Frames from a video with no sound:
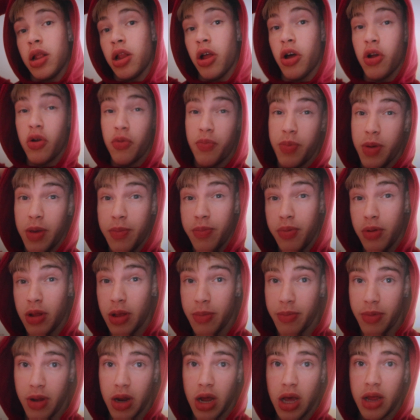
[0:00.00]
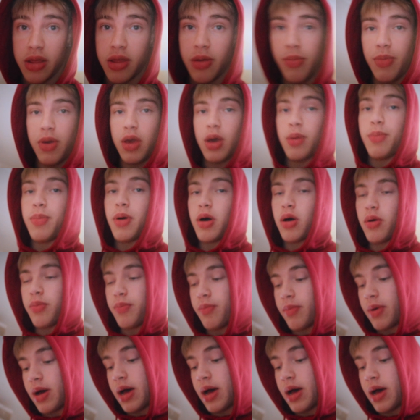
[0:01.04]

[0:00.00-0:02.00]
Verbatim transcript: a lot of people have been asking me about